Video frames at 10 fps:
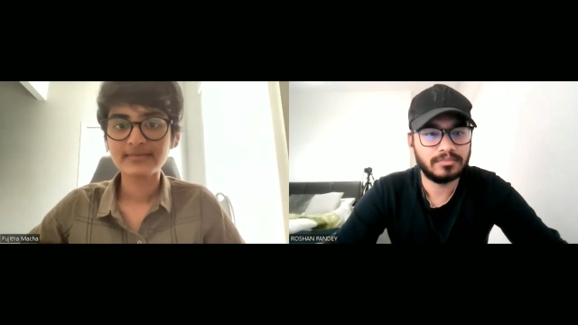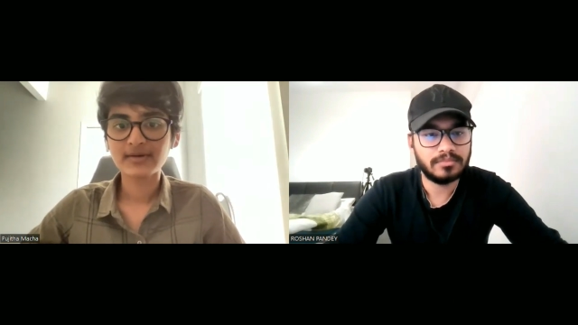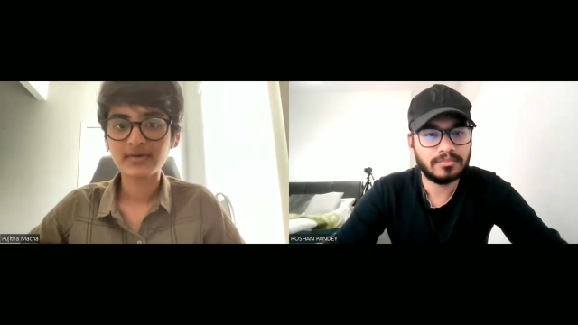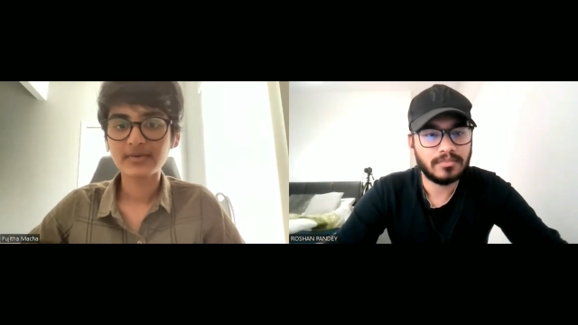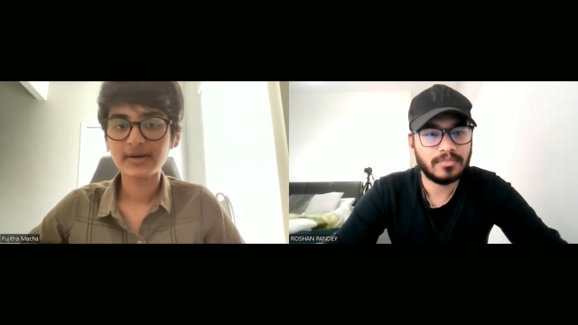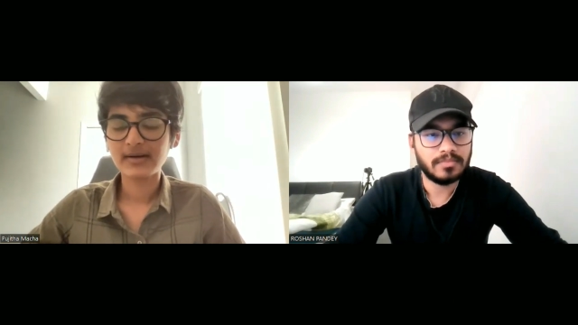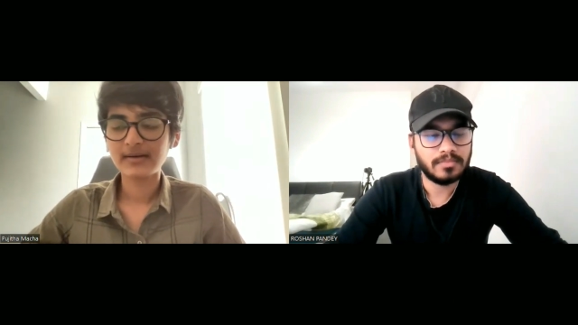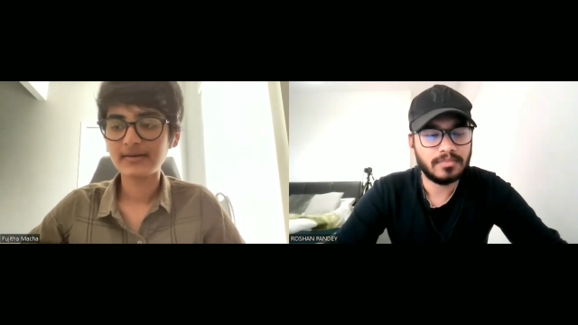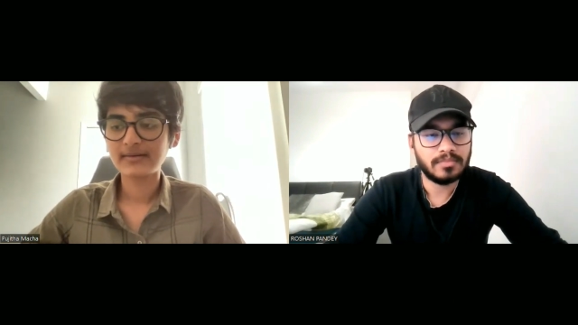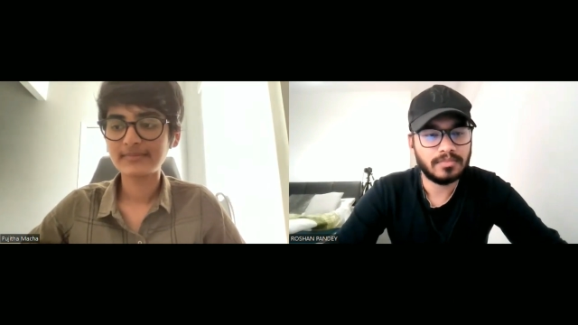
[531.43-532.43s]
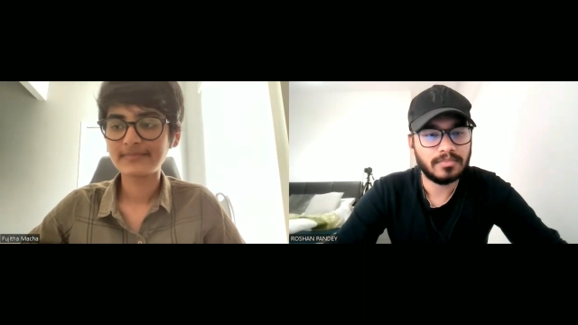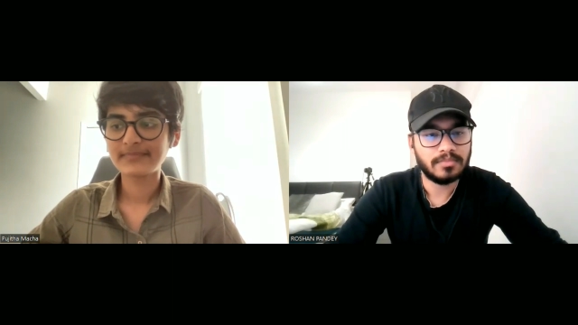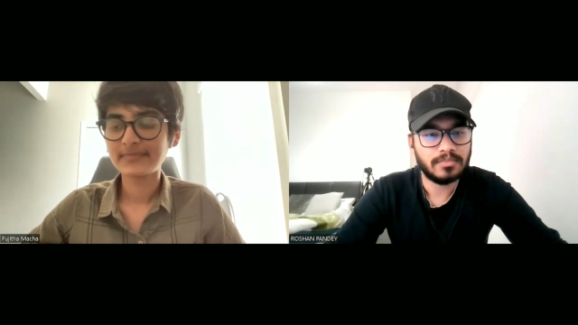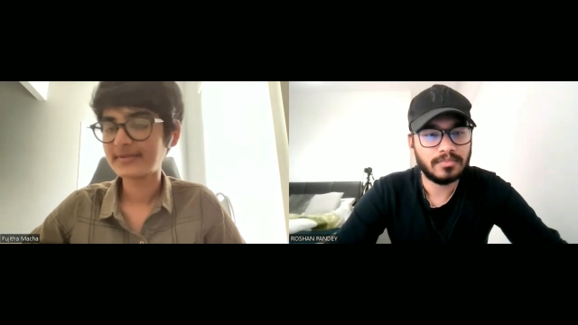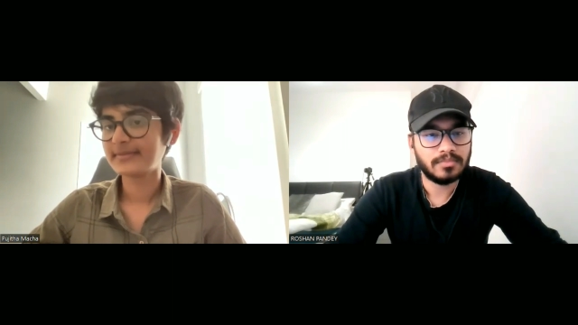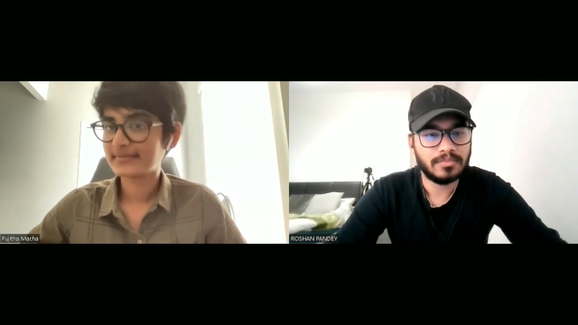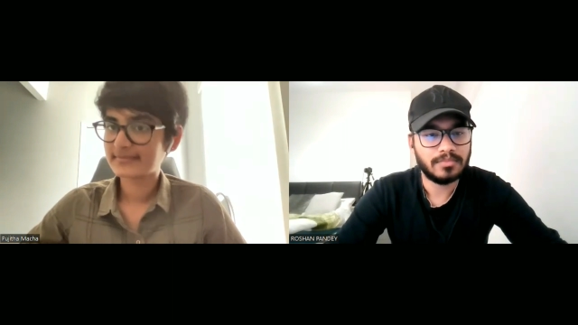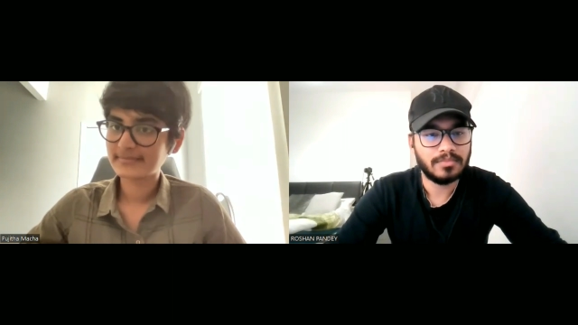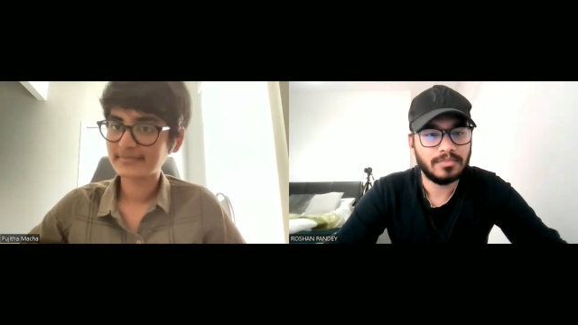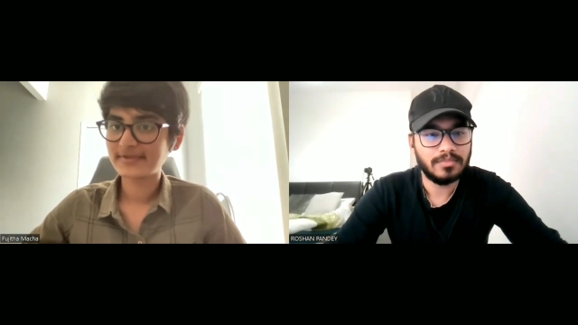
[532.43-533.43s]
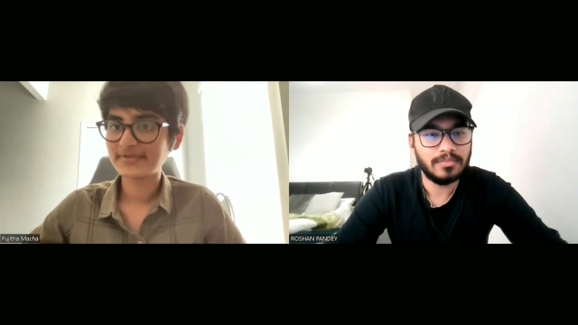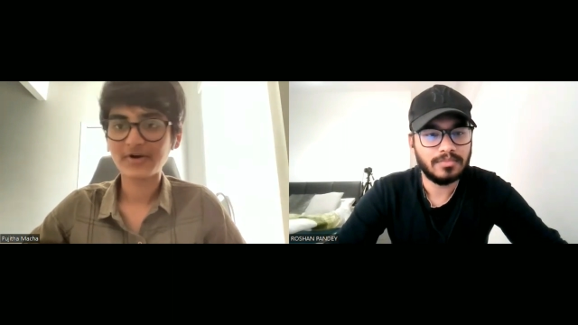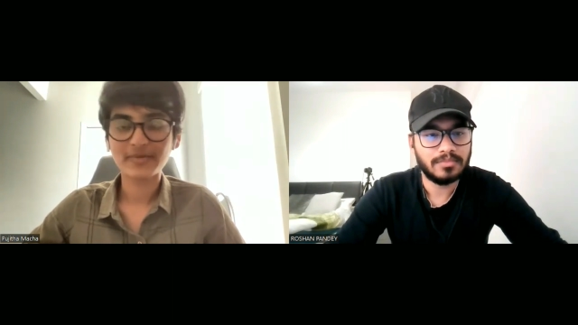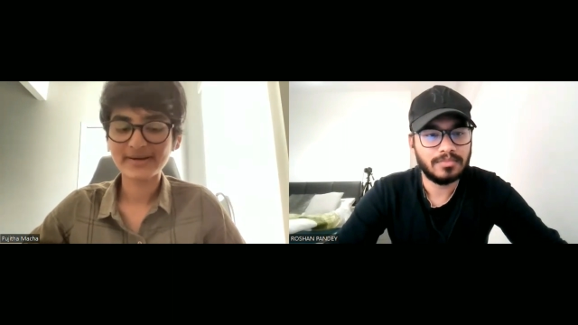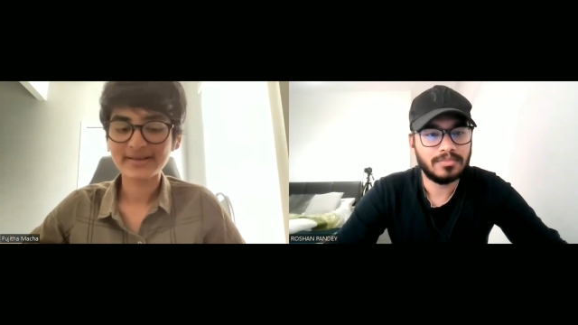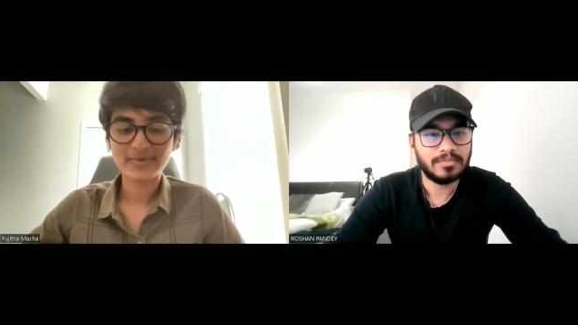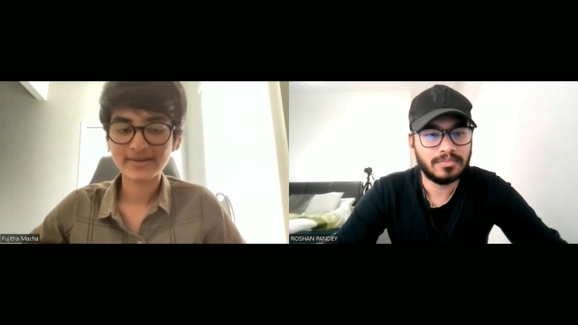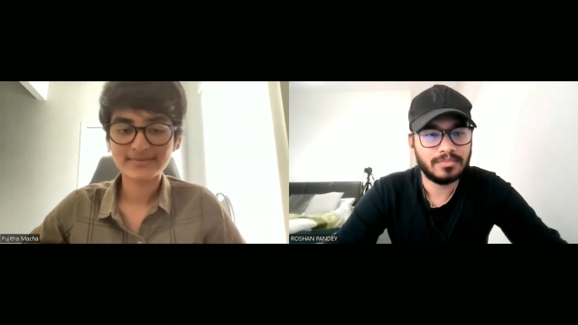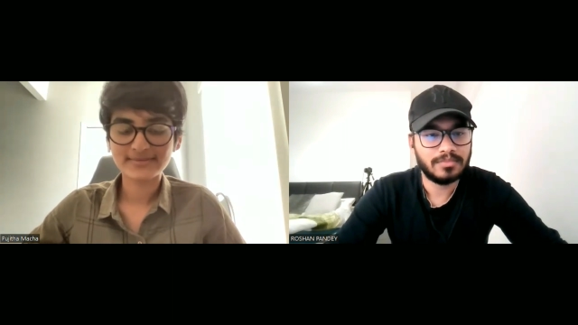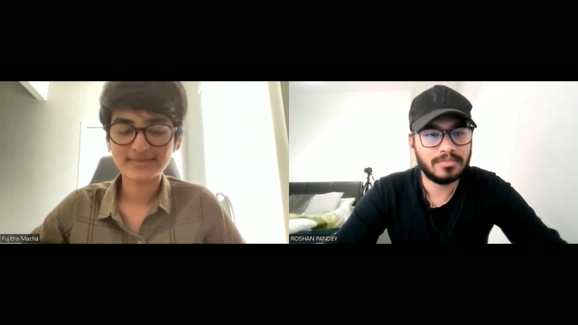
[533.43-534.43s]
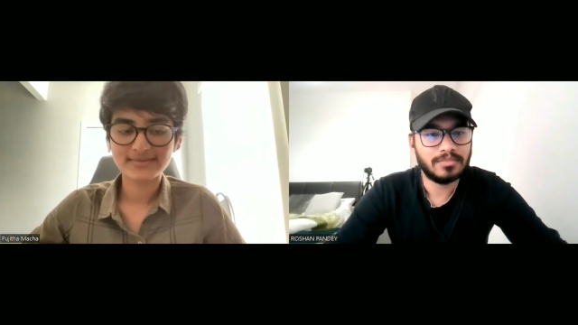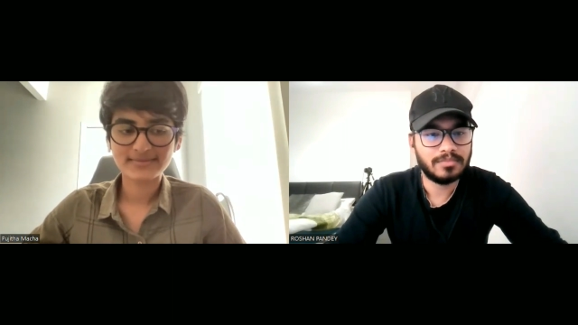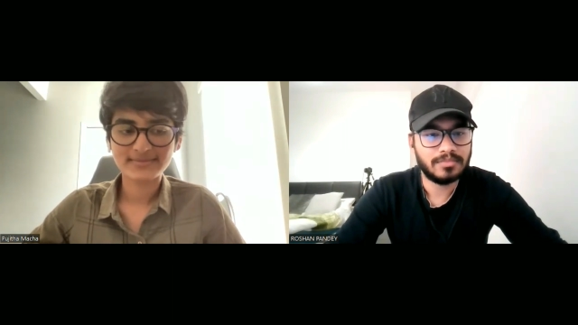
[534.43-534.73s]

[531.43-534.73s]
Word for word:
Speaker 1: So uh, the job market wise, there